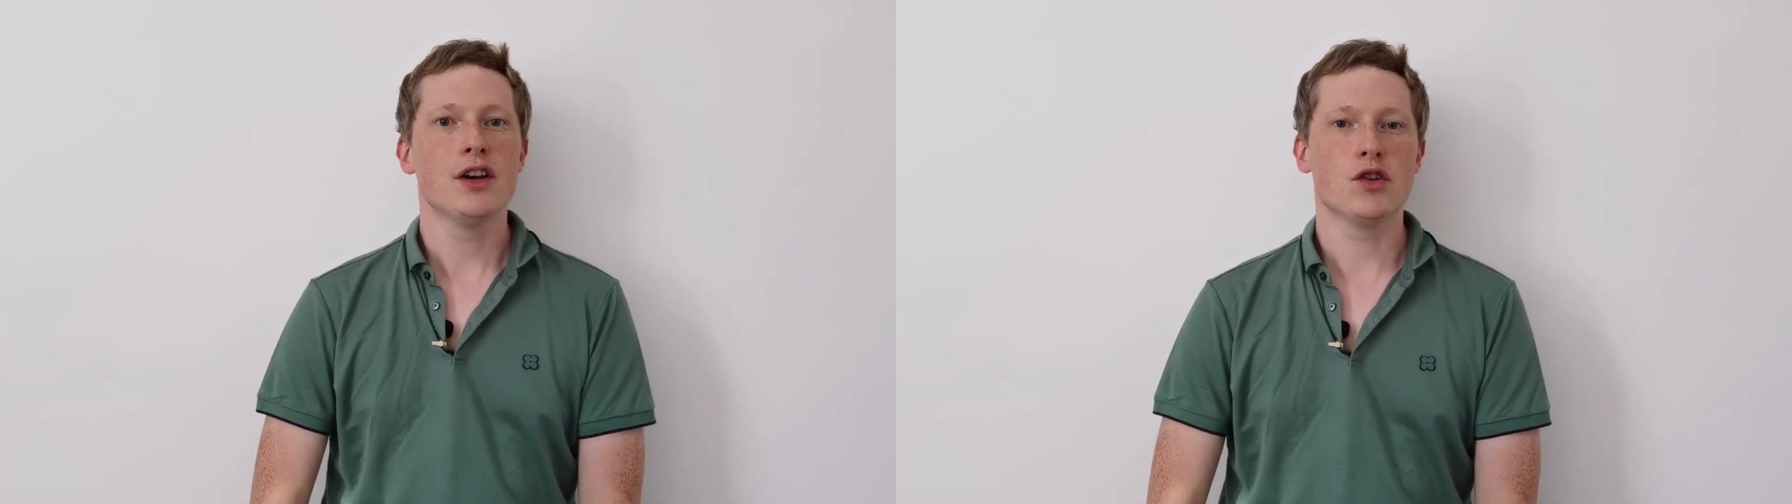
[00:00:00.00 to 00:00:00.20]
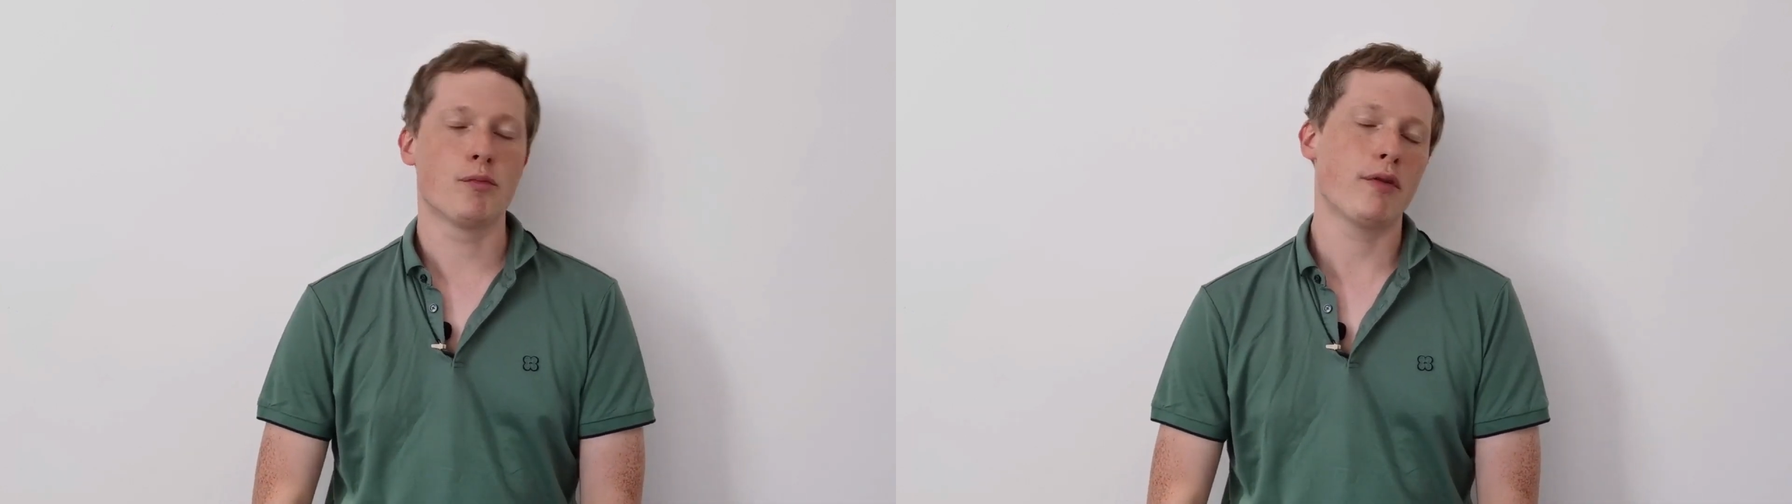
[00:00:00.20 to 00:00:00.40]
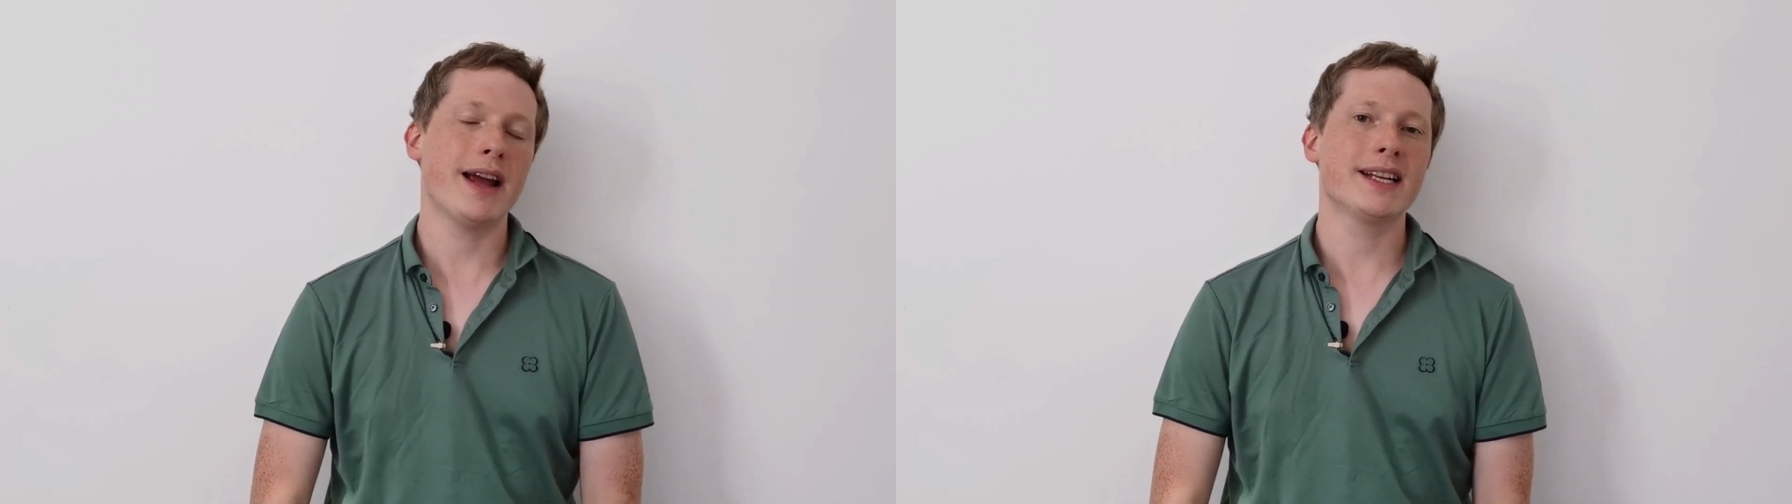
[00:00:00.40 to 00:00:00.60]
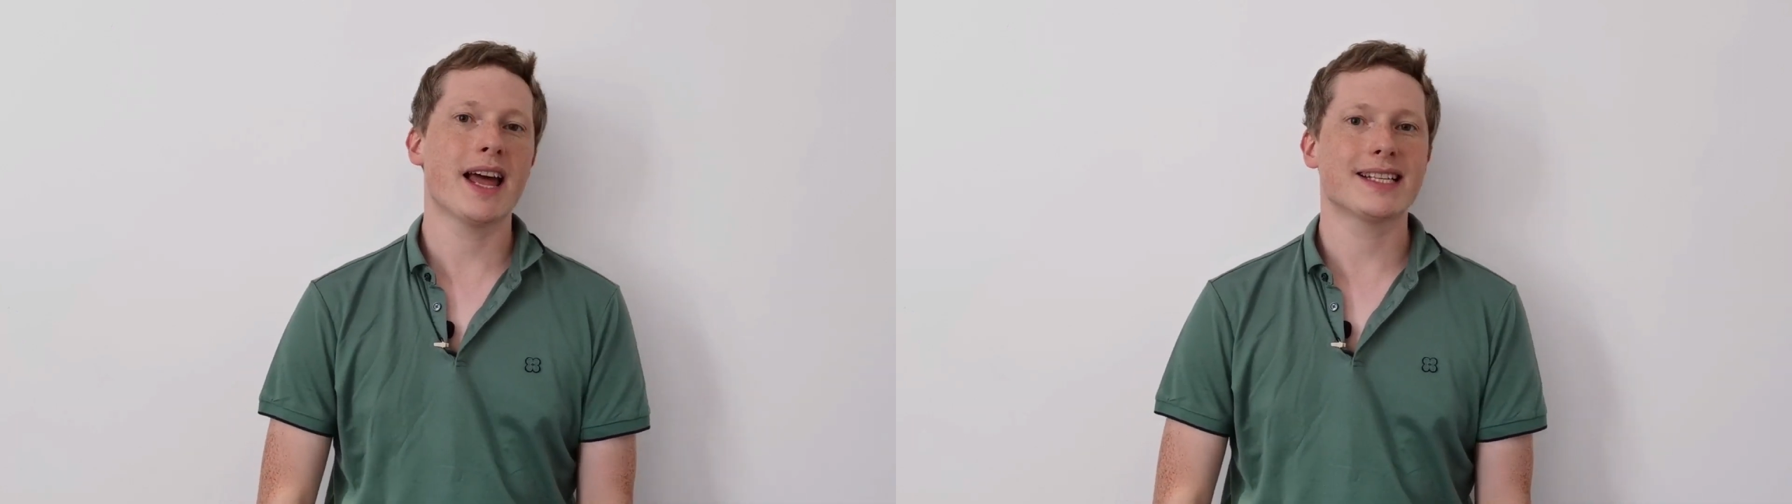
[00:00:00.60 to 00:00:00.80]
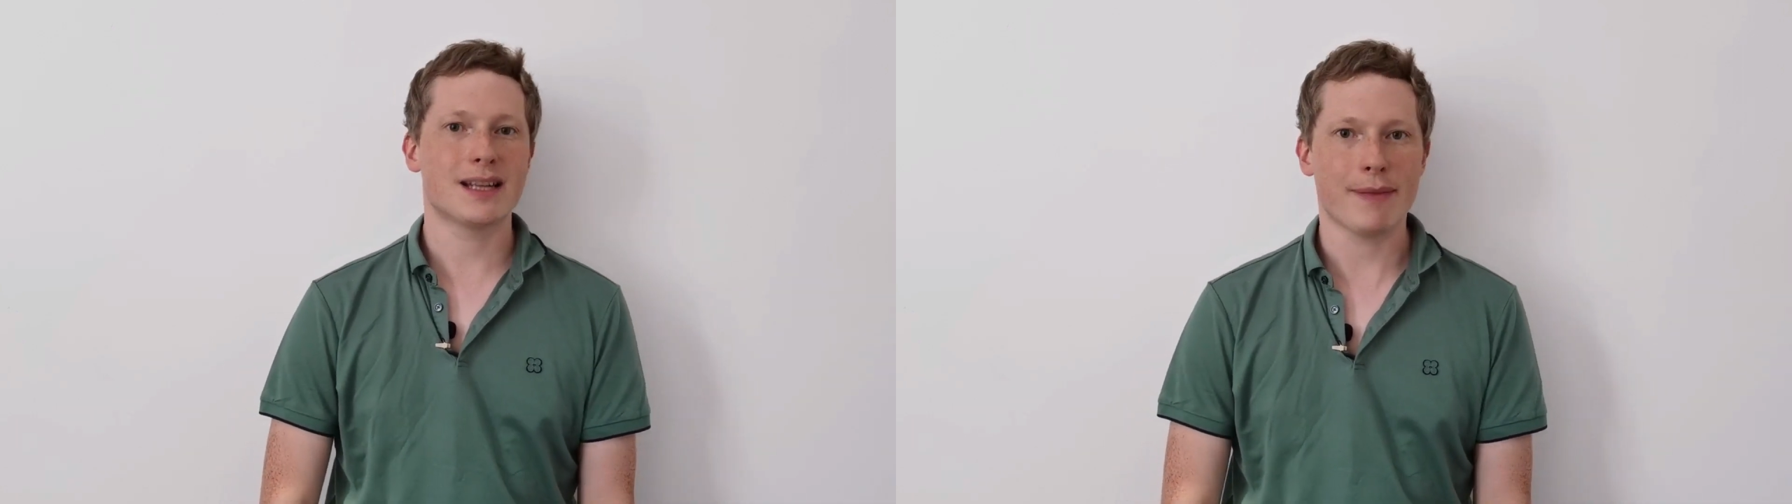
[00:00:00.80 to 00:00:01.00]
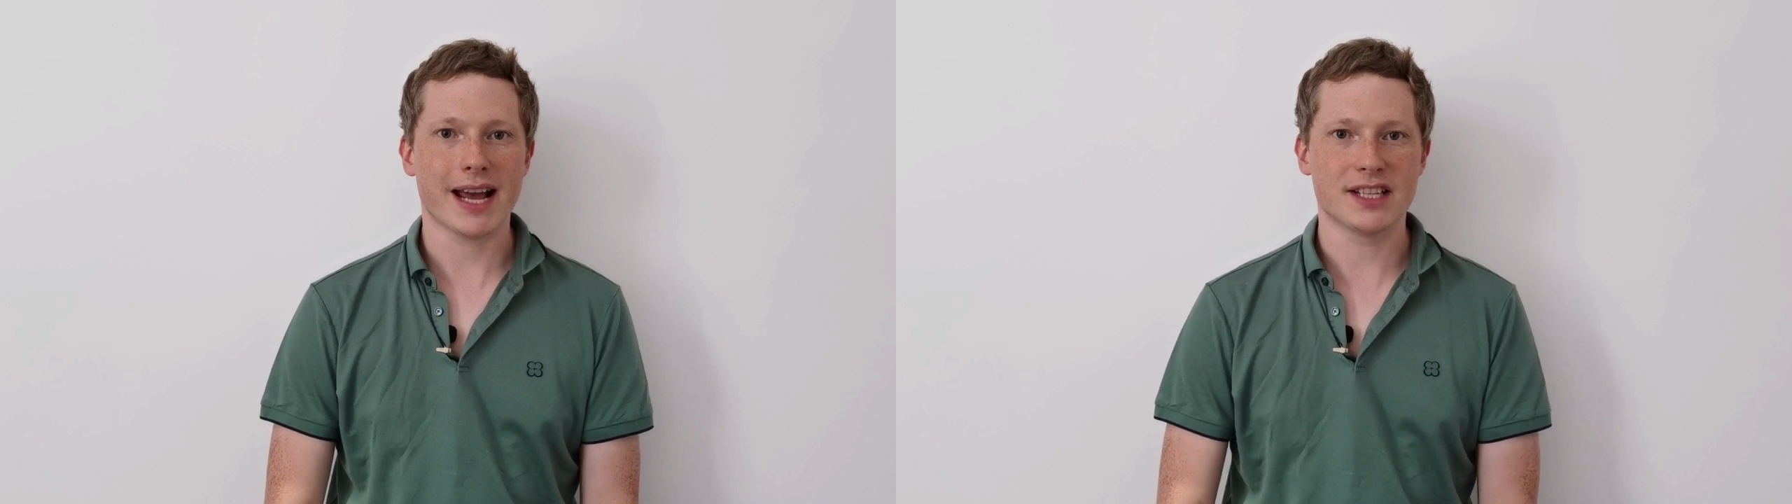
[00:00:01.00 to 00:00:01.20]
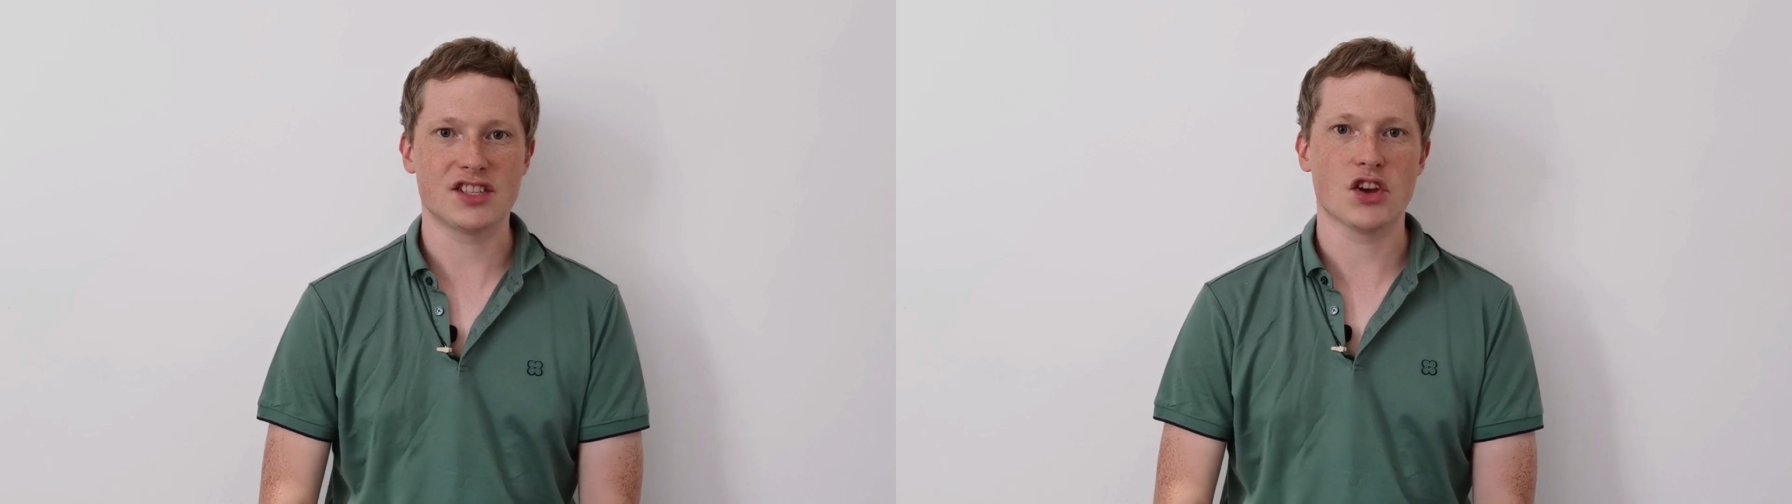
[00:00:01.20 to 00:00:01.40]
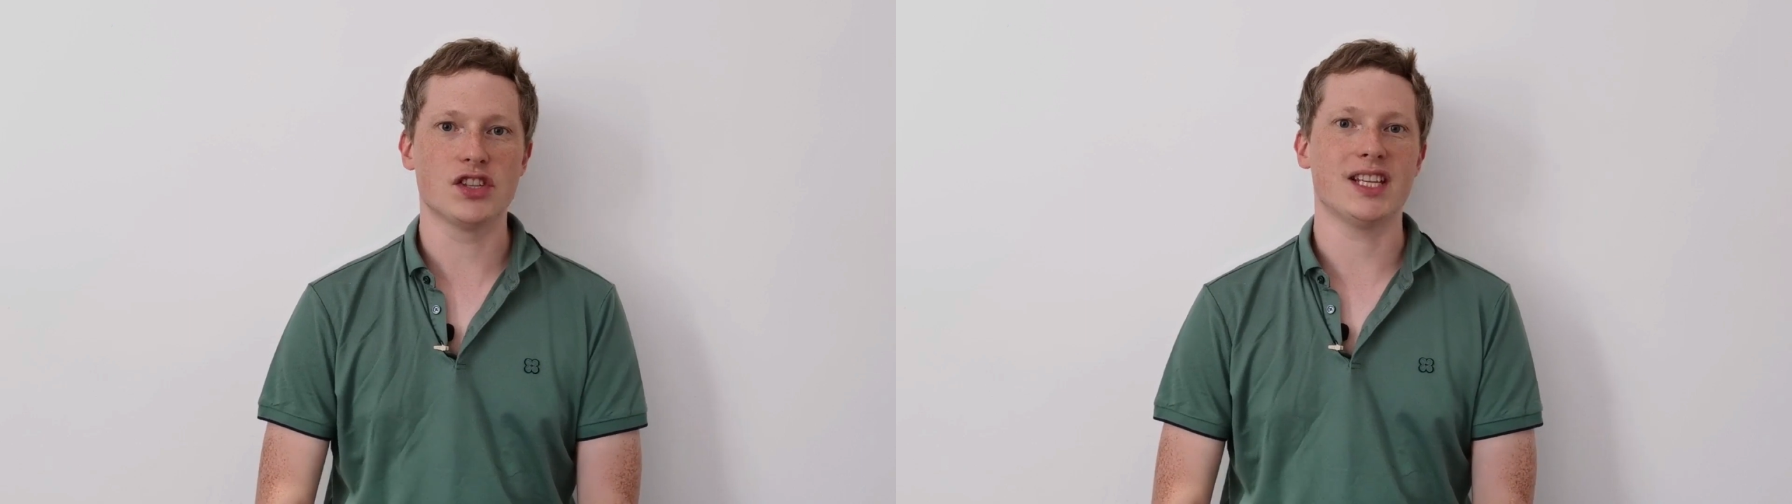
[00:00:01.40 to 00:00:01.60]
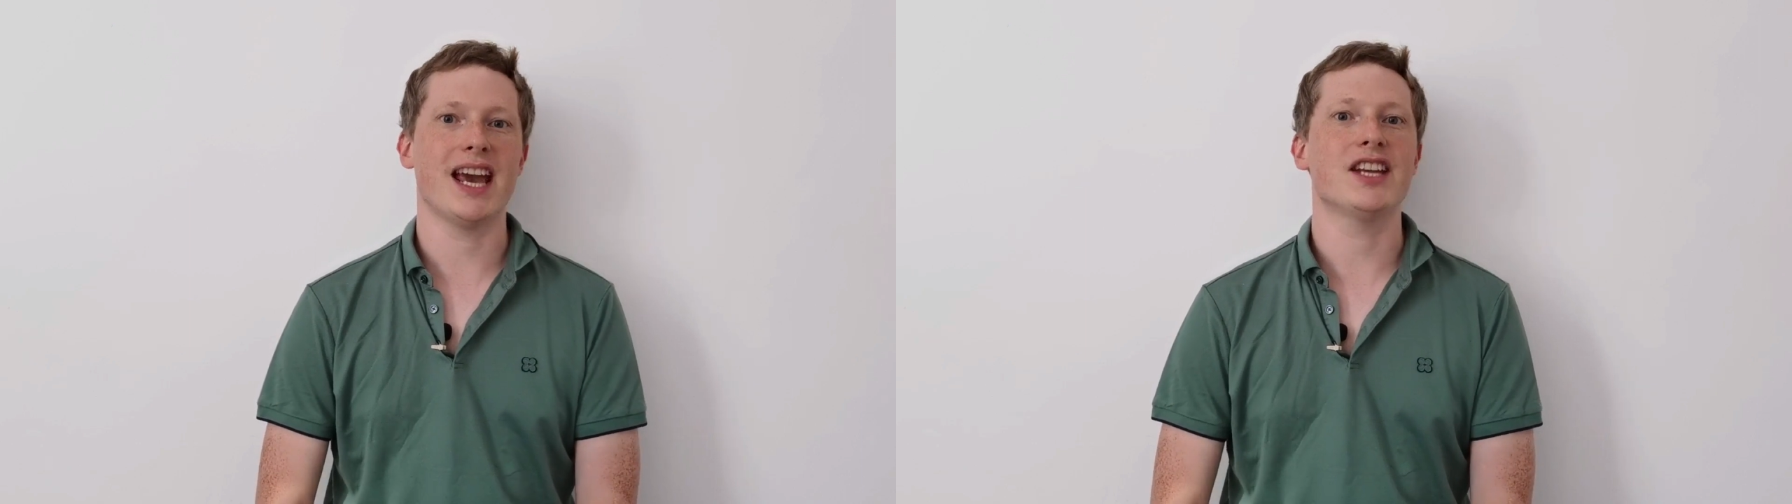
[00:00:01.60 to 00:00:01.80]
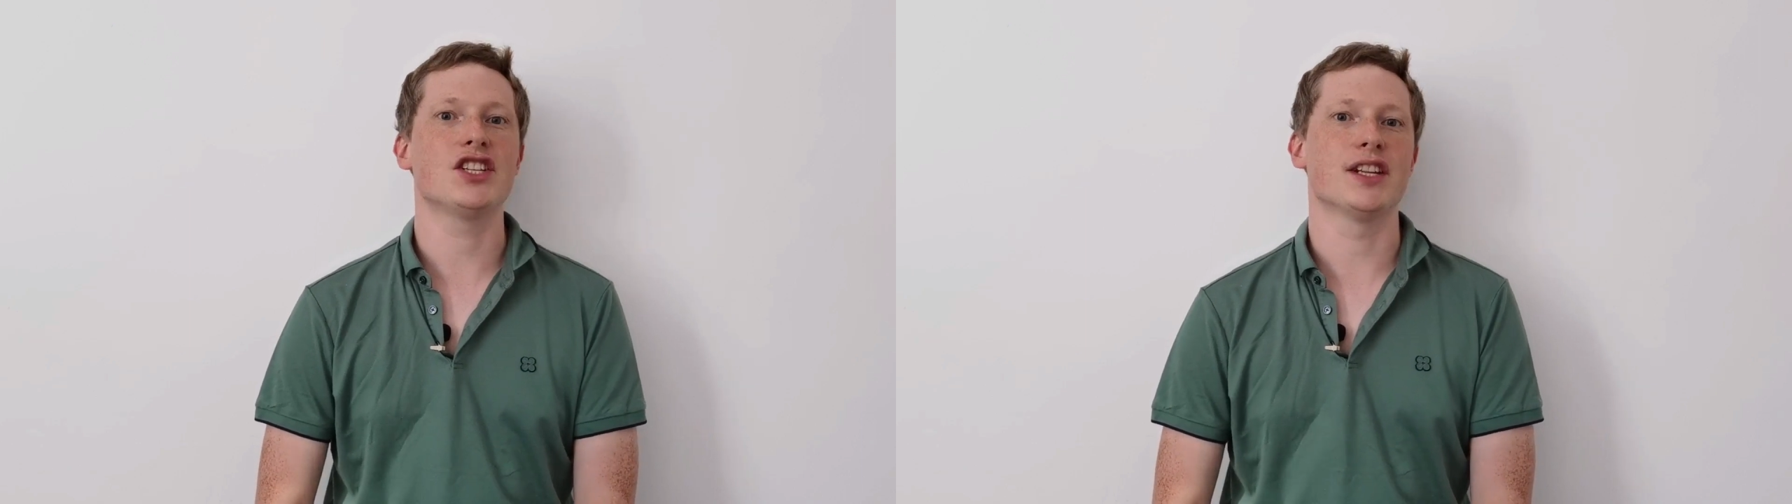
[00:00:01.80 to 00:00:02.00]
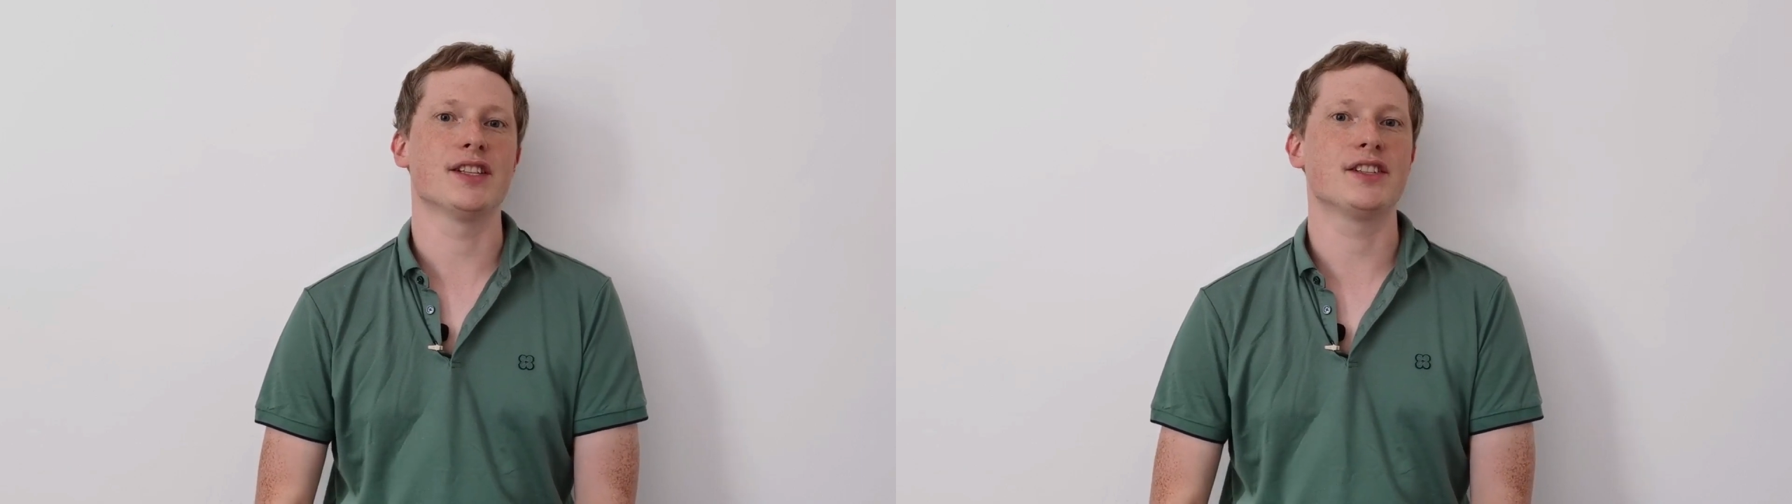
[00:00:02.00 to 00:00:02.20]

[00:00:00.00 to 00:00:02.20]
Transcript: Your brain likes to make associations.